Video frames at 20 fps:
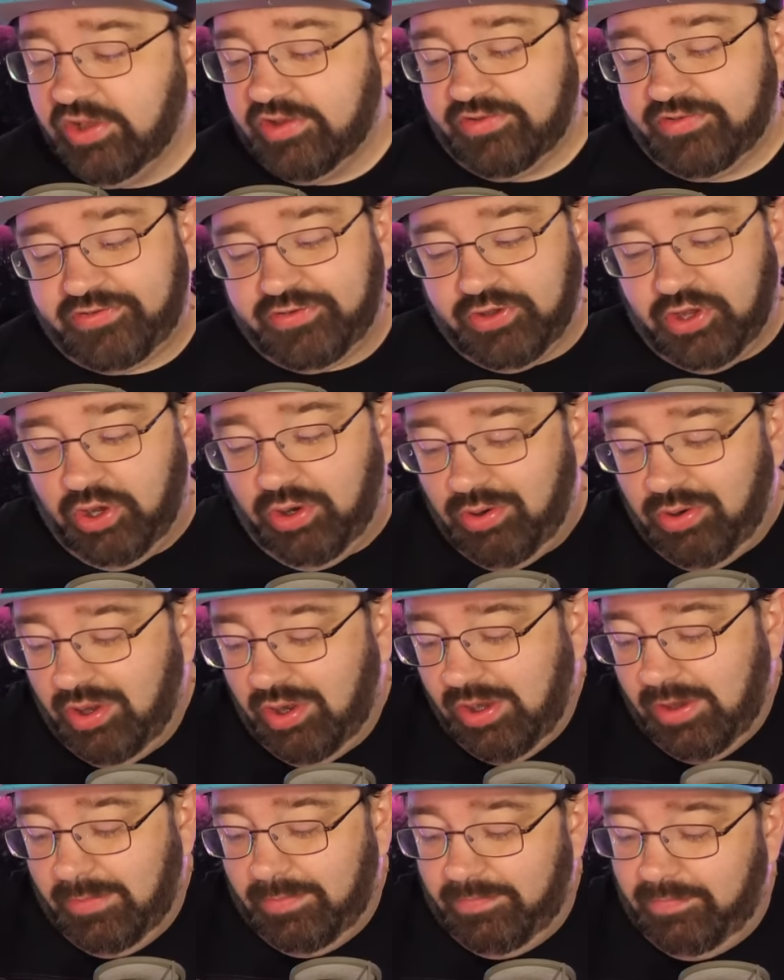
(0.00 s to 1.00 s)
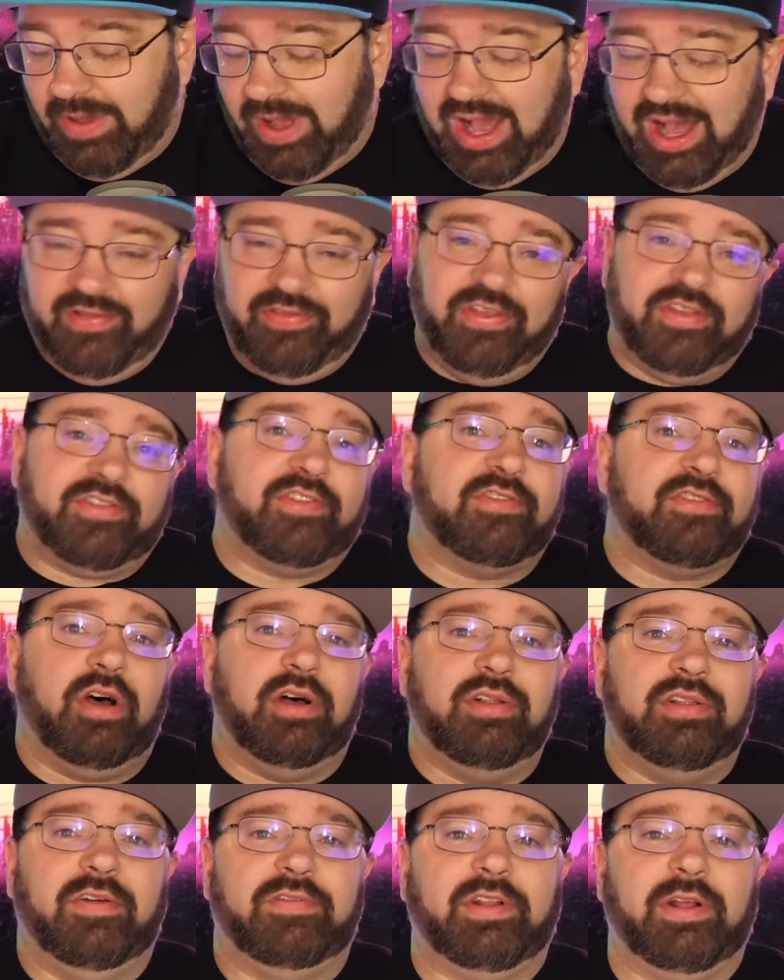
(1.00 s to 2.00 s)
So this is
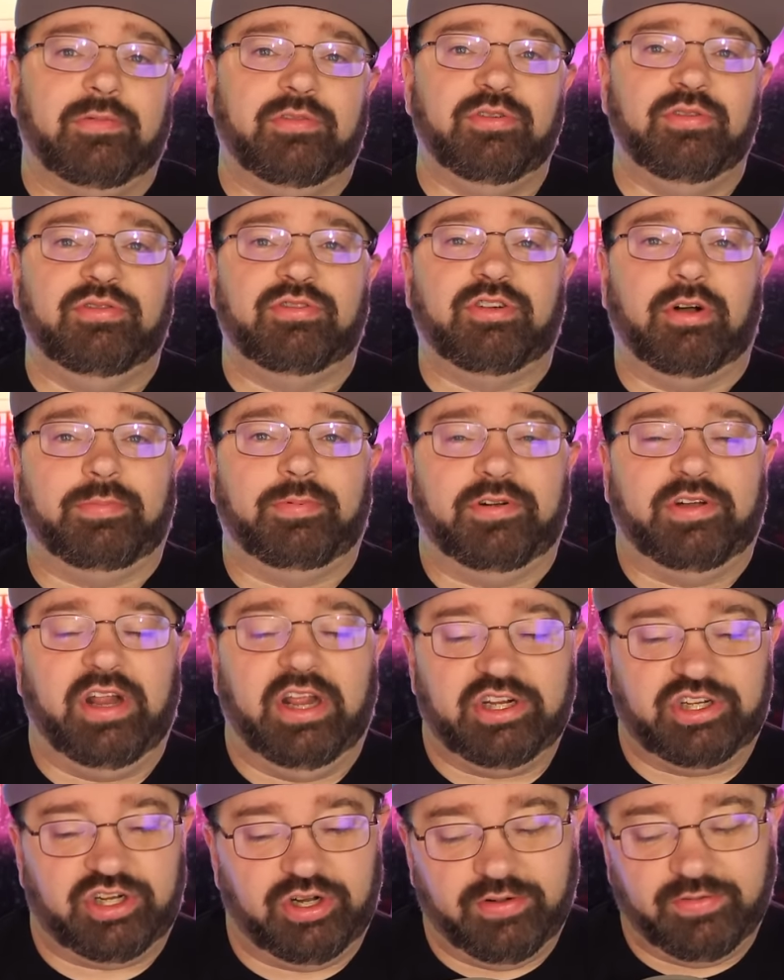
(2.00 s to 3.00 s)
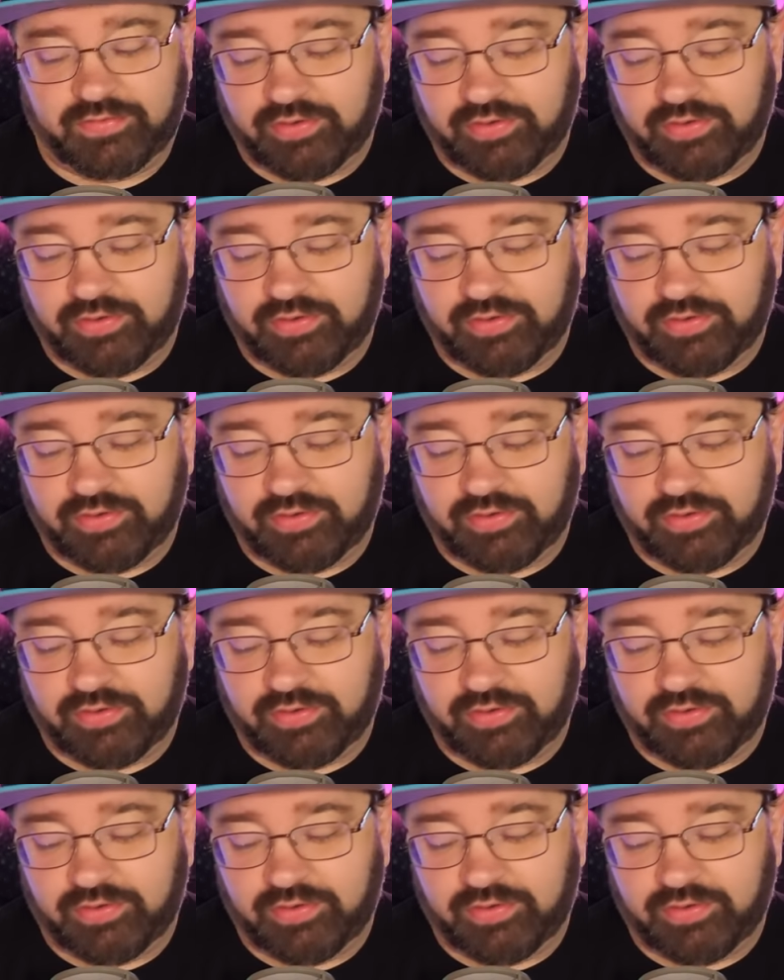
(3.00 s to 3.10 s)
all left up to interpretation,